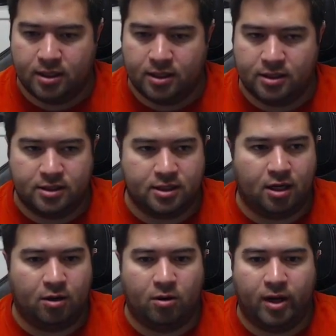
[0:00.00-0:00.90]

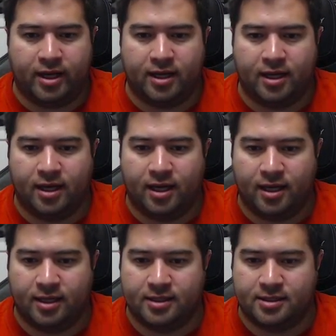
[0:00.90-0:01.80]
So I
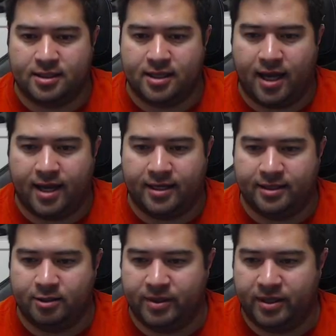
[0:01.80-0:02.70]
can start to add a
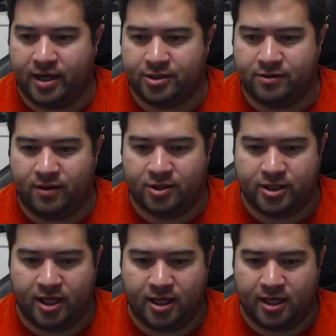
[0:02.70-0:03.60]
little bit of extra
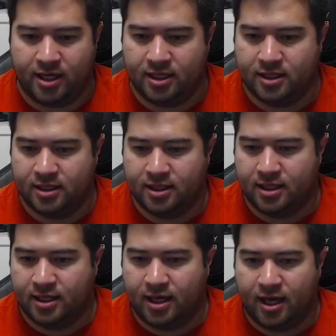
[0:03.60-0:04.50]
functionality.
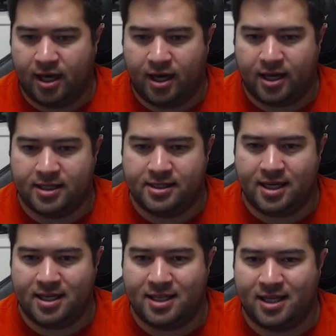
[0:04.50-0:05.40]
I can
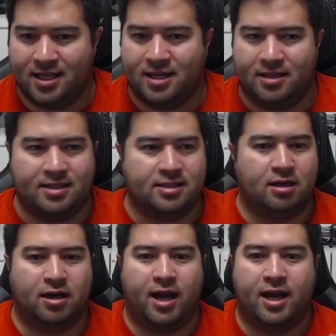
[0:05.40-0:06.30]
see that, you know, these
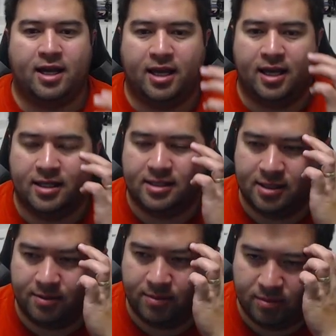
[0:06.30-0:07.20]
aren't adding in
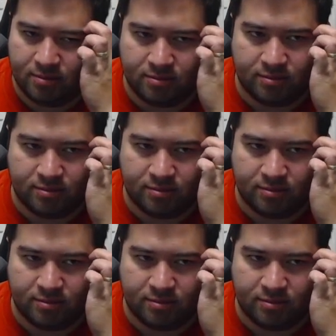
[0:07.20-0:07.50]
some